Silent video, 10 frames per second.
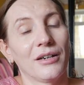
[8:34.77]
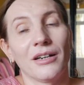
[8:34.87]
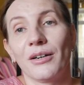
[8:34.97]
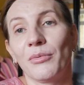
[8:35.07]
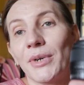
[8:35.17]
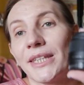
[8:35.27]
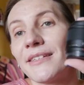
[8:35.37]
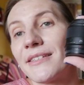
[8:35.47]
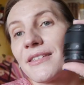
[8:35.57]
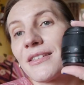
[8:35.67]
but
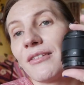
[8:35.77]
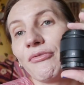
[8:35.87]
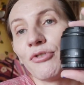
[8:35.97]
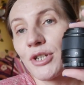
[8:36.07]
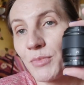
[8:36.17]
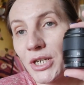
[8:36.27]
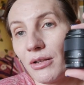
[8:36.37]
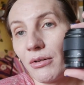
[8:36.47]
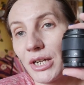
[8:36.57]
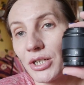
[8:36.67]
this is for
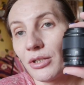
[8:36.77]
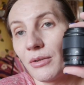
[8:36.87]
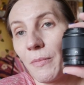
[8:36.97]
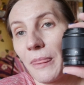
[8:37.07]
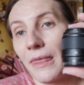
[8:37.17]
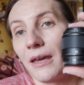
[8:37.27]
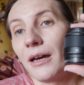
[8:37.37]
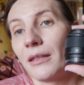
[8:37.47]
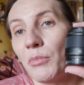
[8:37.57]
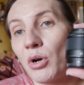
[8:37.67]
special occasion
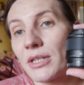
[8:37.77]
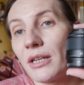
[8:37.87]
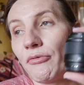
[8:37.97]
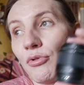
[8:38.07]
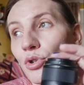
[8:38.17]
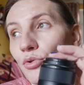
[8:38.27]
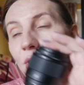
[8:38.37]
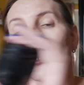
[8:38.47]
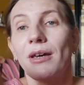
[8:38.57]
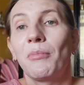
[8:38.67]
and mostly for
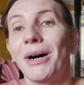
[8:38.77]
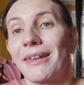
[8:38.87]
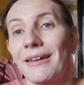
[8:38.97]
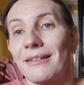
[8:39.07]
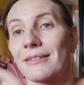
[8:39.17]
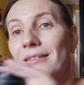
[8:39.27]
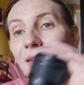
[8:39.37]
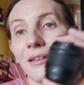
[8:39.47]
shooting somebody else.